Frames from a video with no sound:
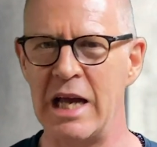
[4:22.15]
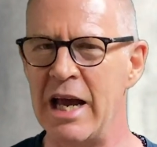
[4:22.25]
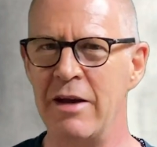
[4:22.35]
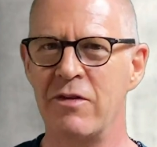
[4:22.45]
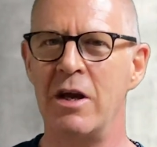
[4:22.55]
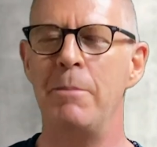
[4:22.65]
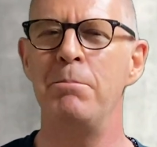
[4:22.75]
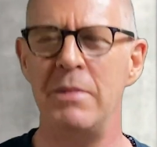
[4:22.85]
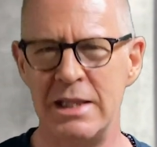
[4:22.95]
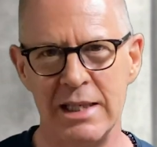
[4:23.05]
I have
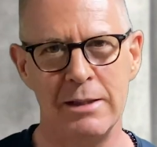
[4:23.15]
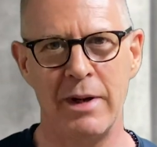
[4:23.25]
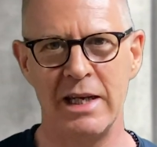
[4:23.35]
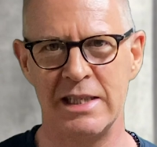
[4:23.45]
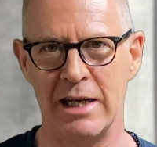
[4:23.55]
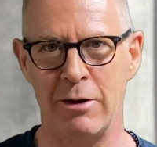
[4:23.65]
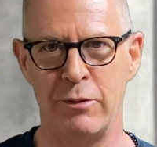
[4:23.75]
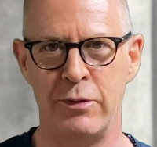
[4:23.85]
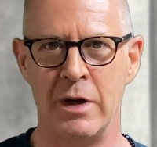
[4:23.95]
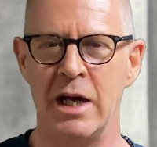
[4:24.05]
committed
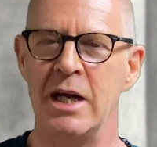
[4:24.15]
myself